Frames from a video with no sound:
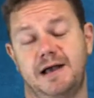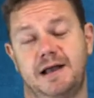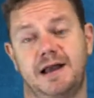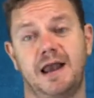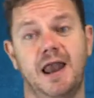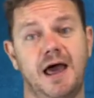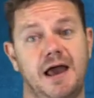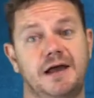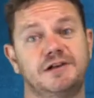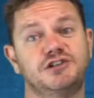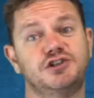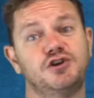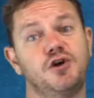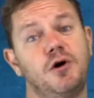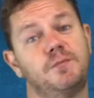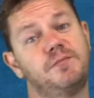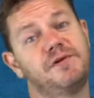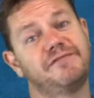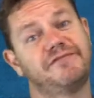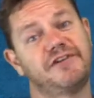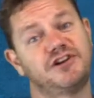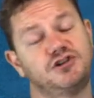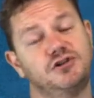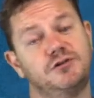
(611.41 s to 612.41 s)
clients, not
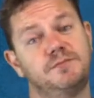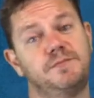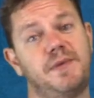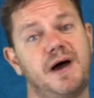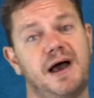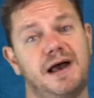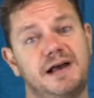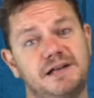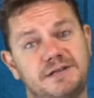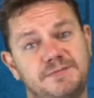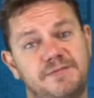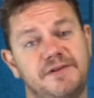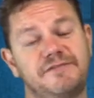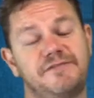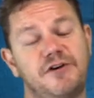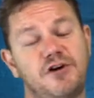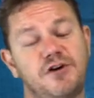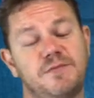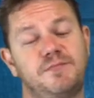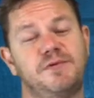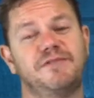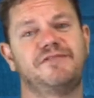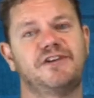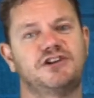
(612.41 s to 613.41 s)
professional buyers, but
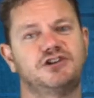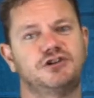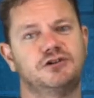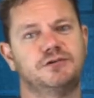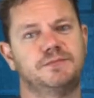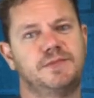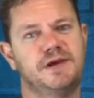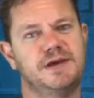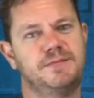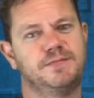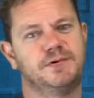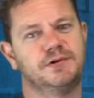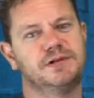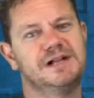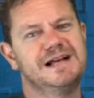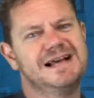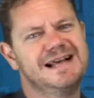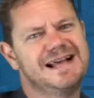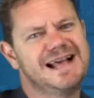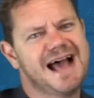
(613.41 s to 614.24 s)
very professional people.